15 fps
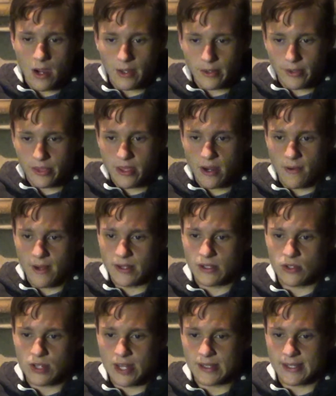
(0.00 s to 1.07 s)
Other
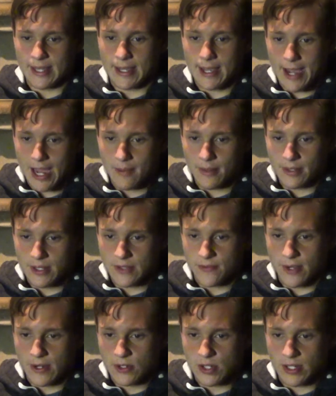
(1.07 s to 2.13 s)
theories suggest that GABA
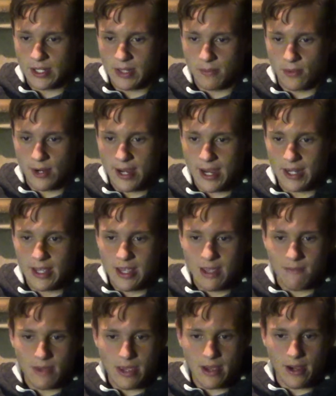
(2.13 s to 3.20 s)
dysfunction in the
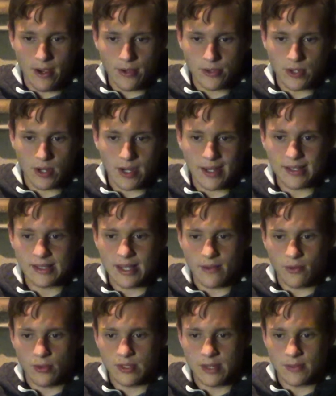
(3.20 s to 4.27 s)
brain may also cause
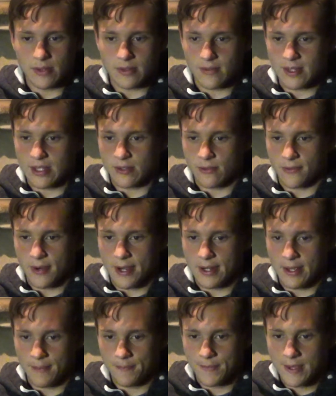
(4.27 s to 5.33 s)
several symptoms of
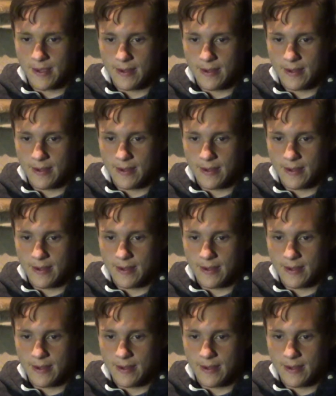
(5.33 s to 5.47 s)
schizophrenia.